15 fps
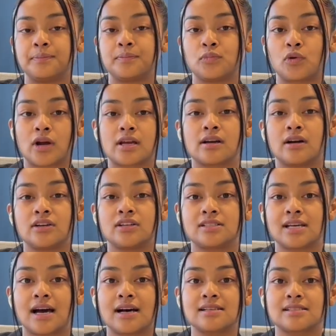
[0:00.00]
working on your
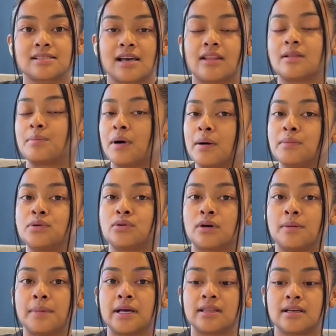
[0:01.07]
tasks, and the Pomodoro
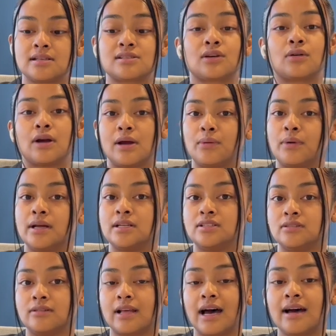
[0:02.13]
method is a great way to
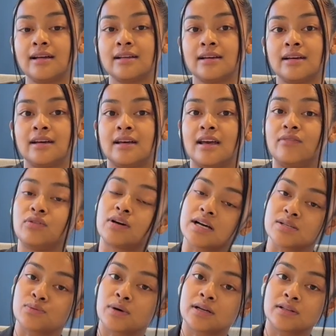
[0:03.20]
do that. If you
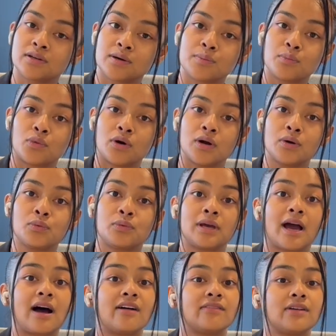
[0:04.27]
guys want to learn more, we
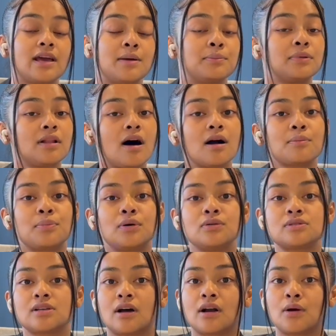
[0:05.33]
have a blog
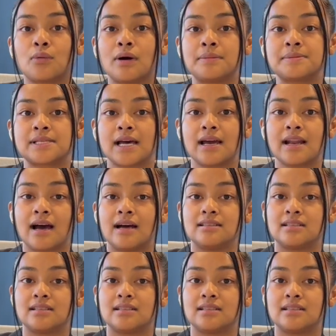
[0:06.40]
post on our website at